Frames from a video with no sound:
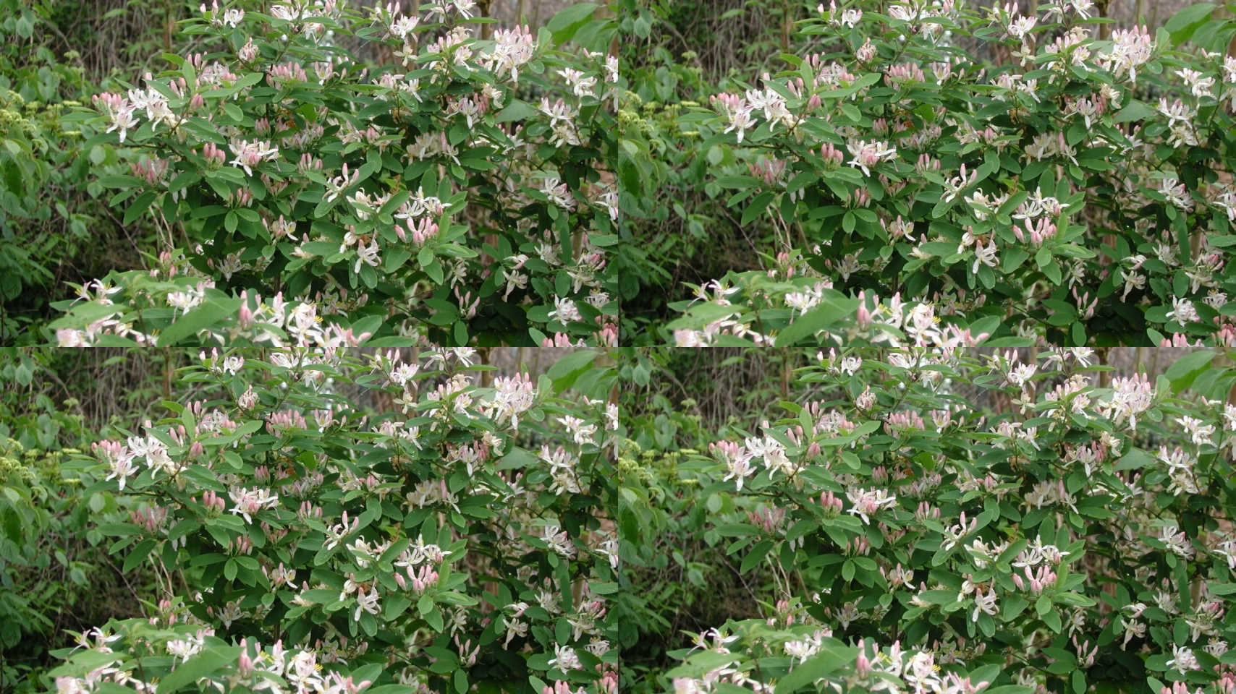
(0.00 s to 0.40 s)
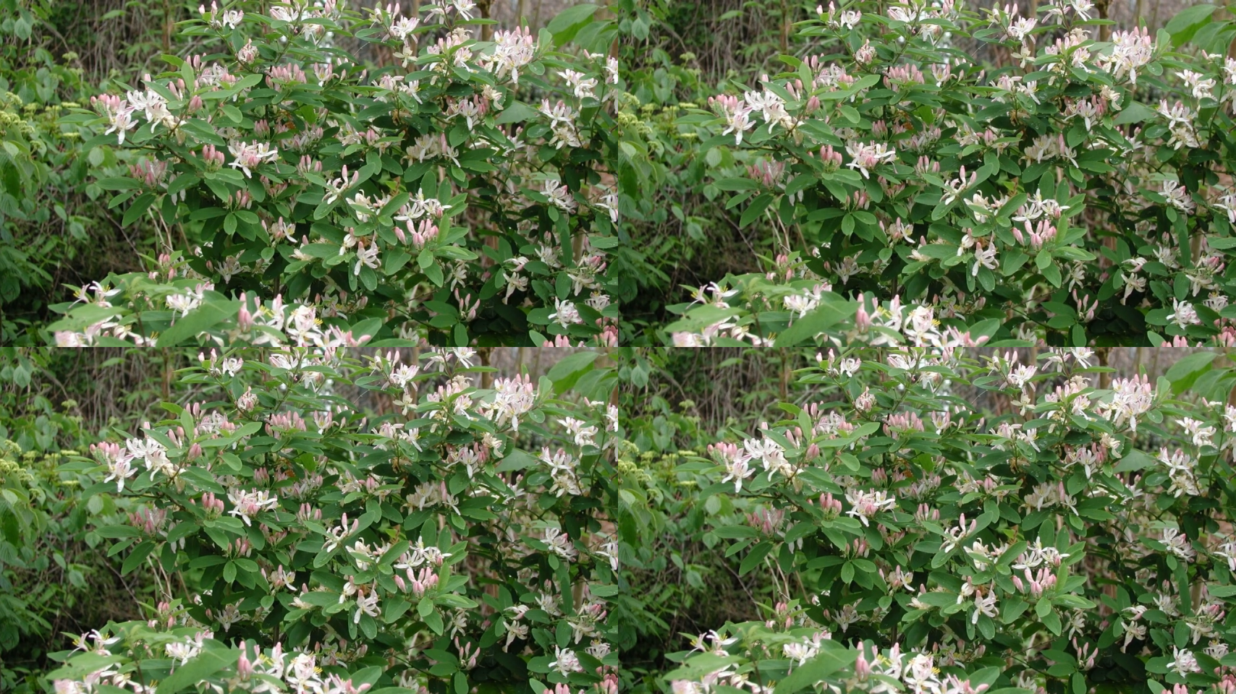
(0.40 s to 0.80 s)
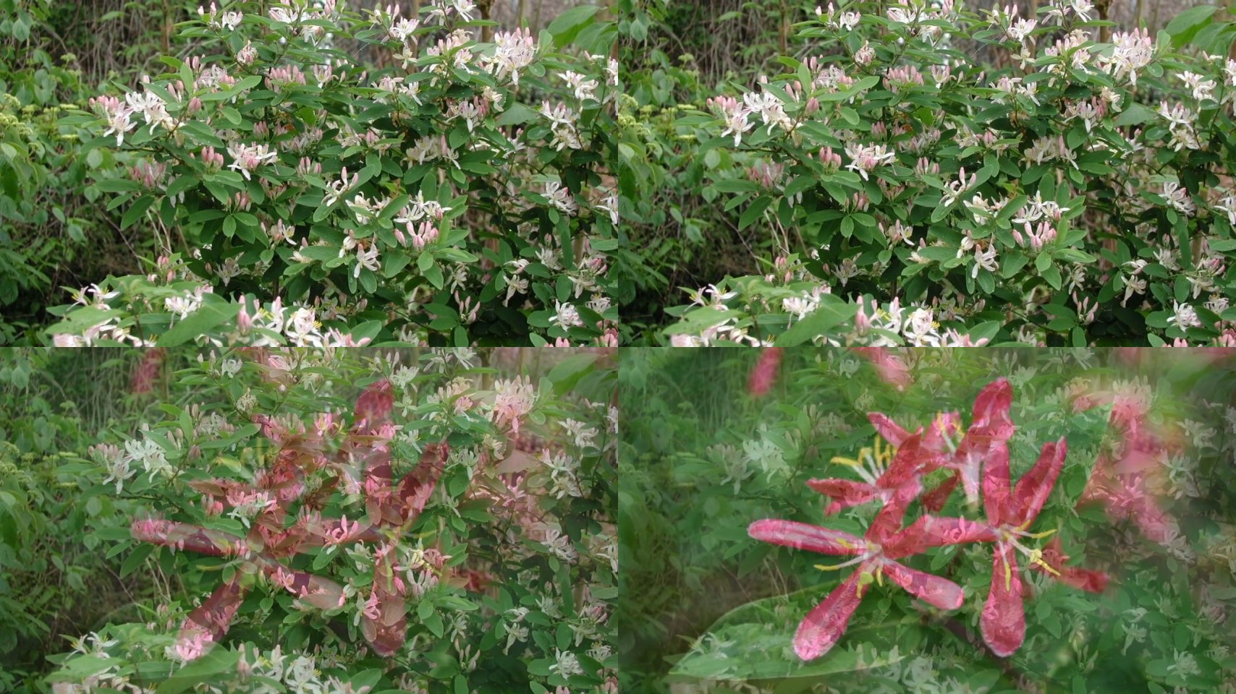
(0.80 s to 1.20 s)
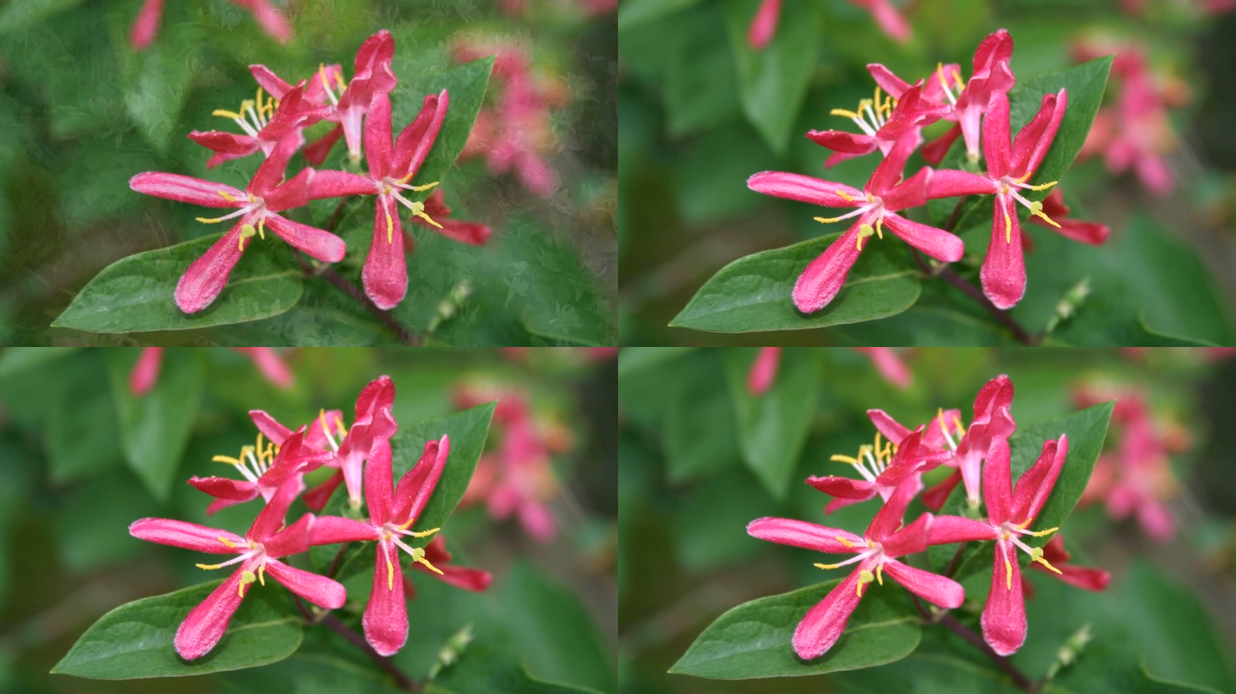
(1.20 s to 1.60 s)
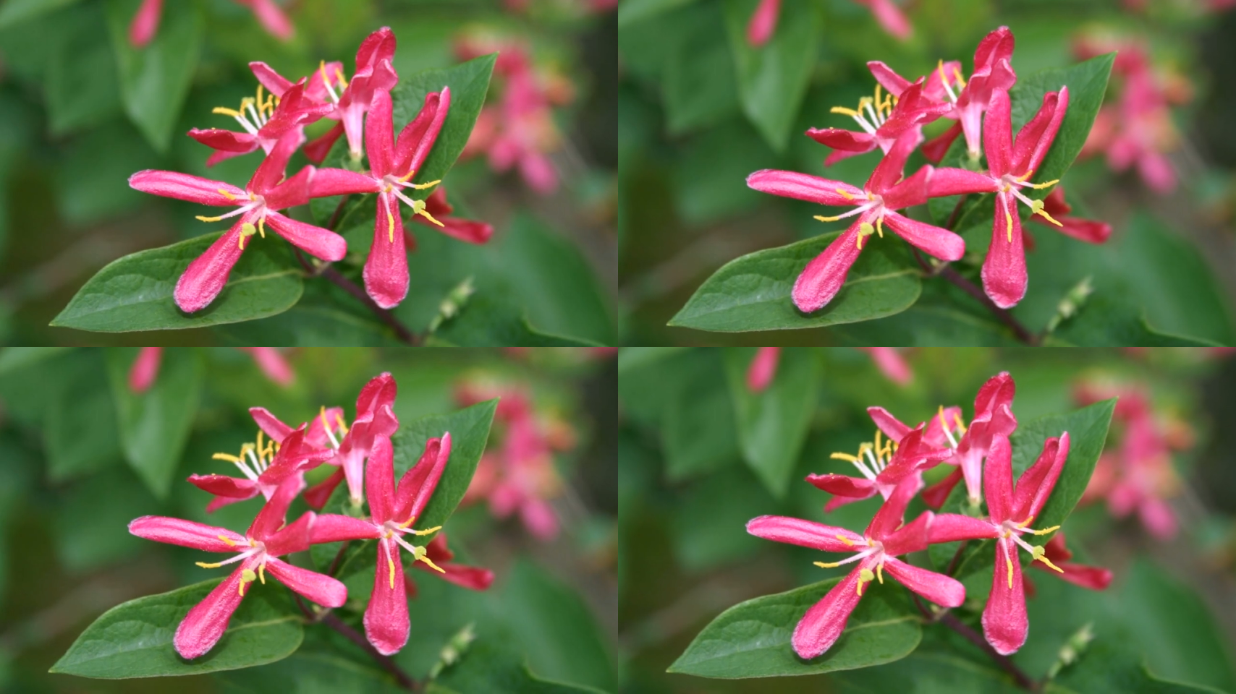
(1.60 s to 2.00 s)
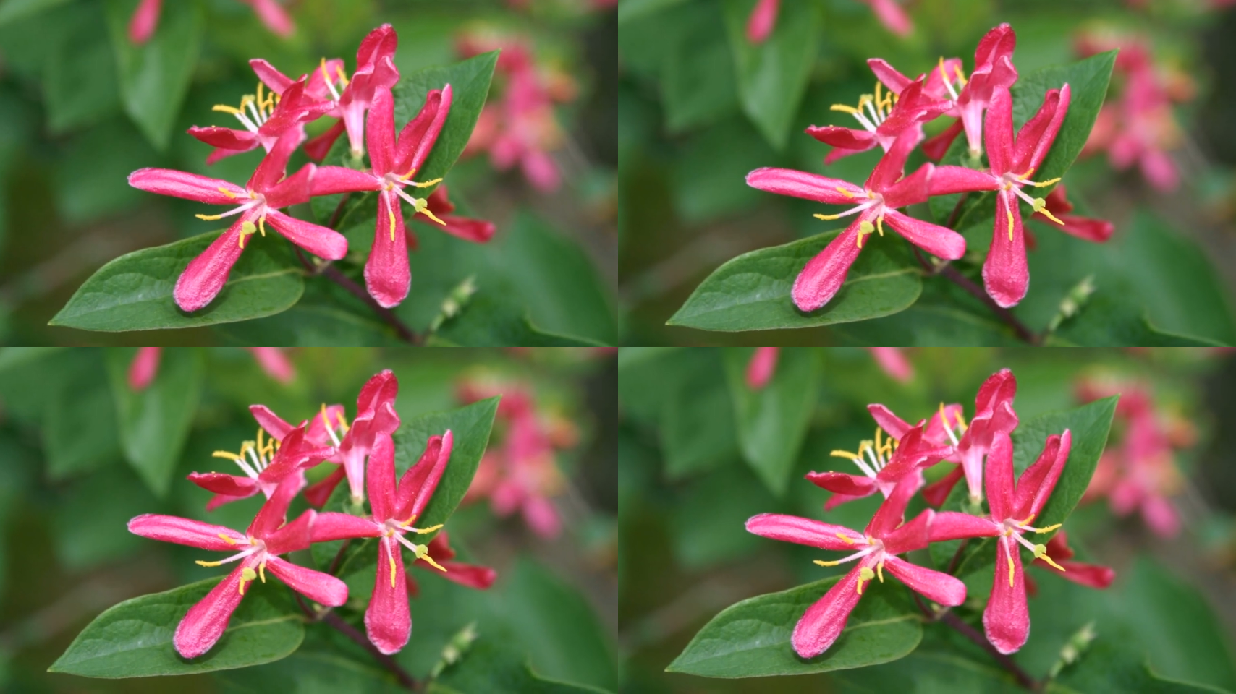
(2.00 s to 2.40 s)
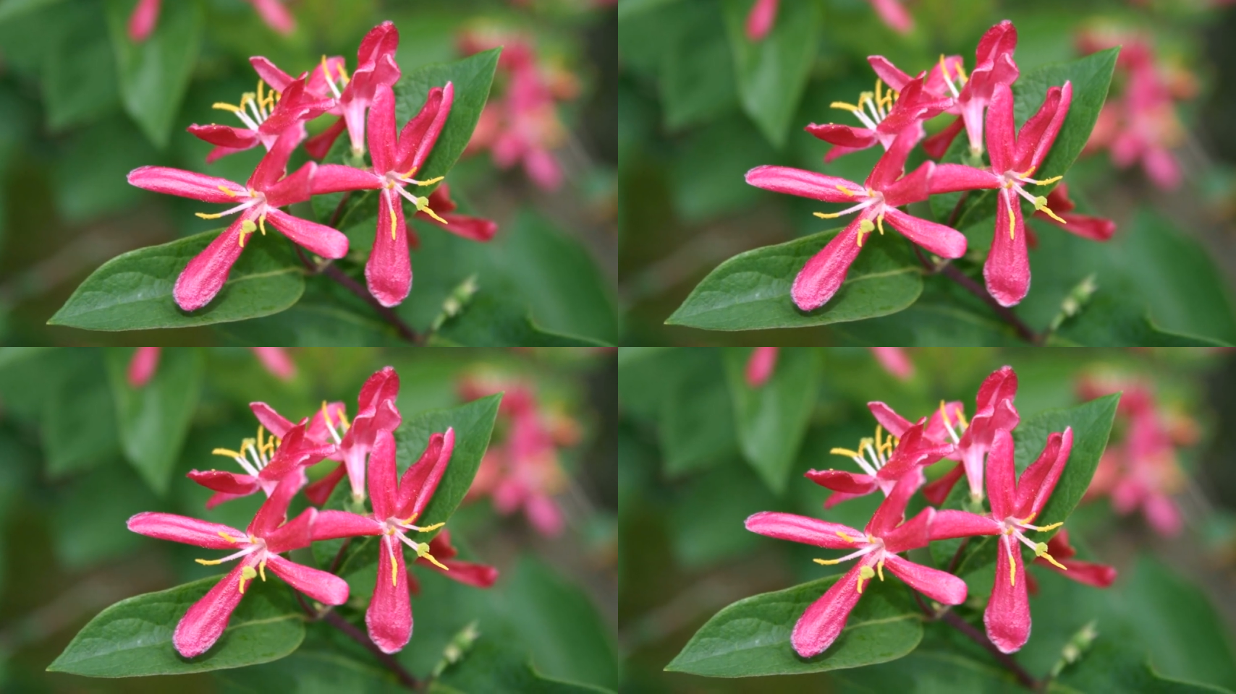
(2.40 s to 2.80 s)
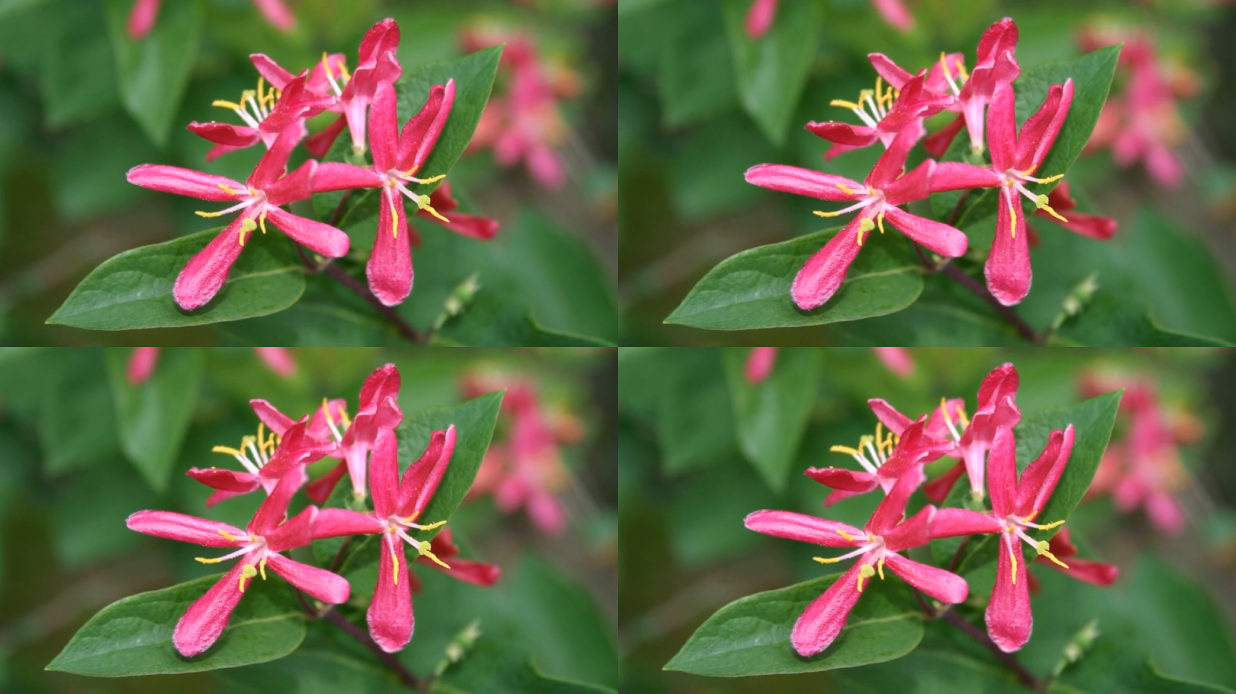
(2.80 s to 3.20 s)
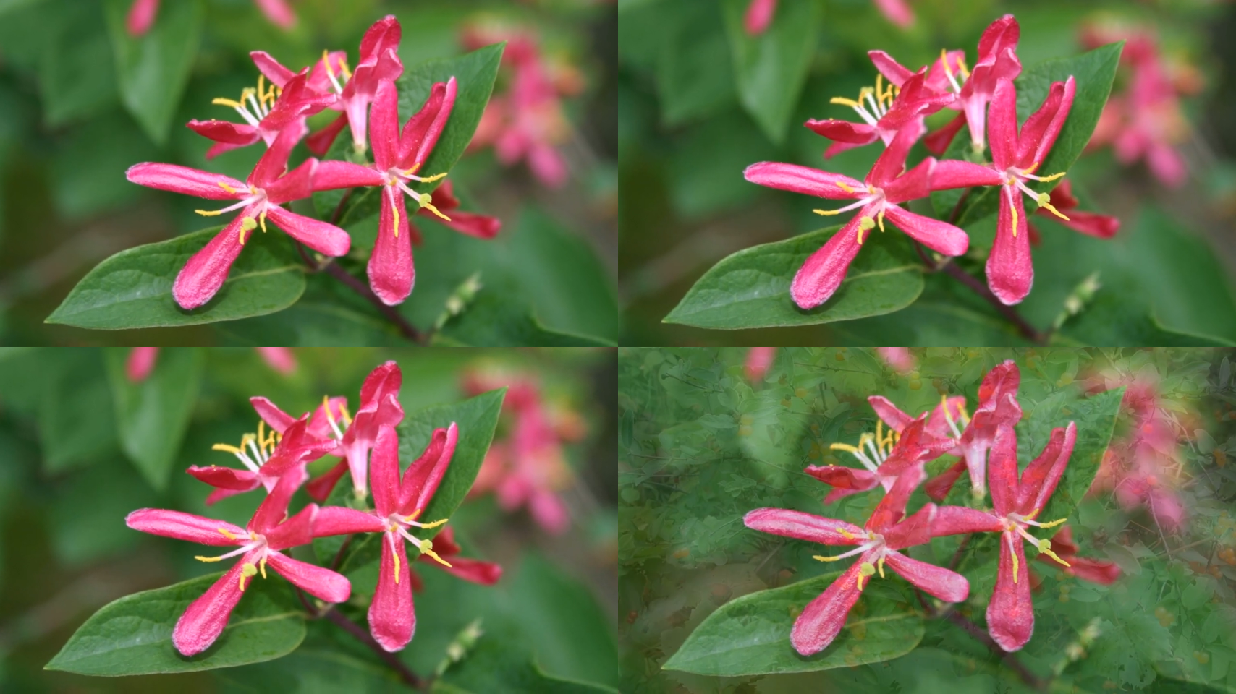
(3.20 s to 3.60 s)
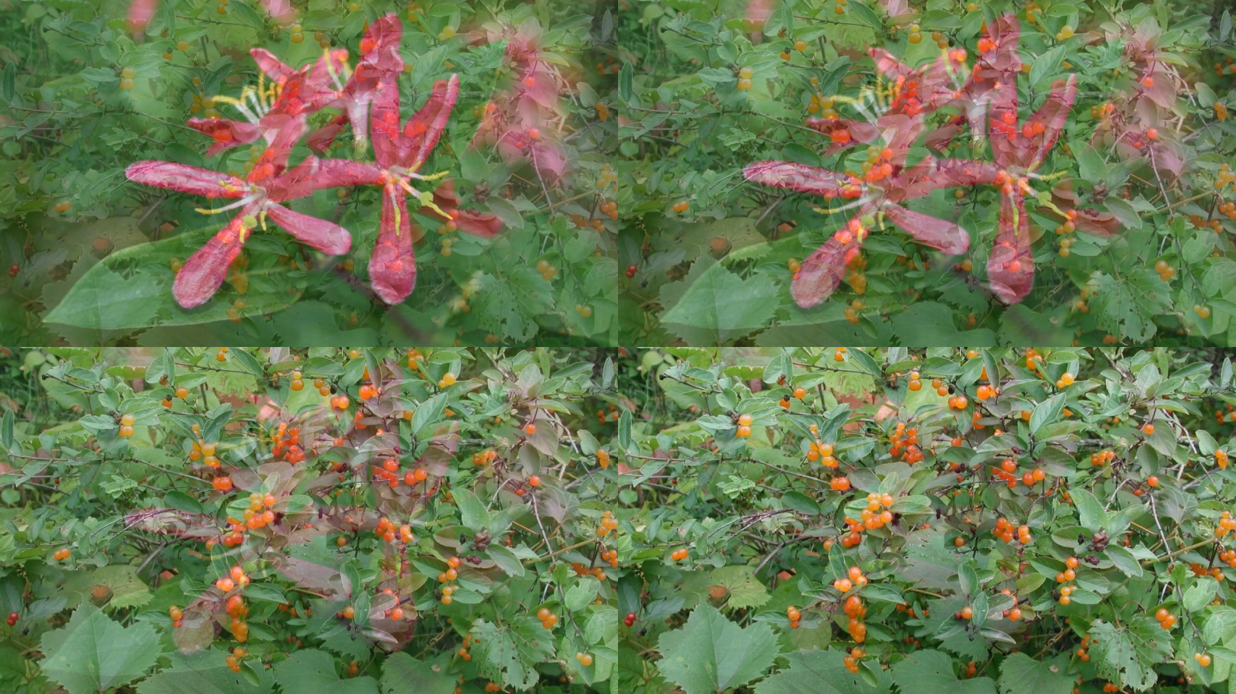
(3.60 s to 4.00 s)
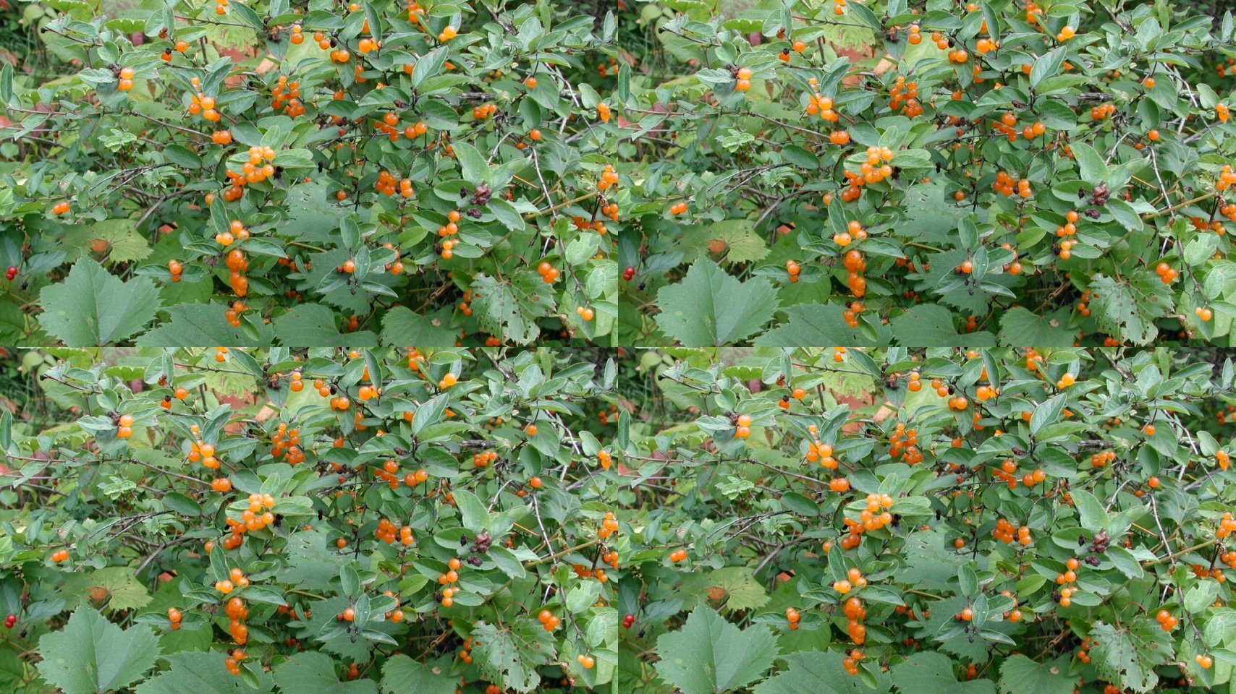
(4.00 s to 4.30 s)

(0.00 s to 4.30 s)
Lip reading: Nobody's mouth can be seen.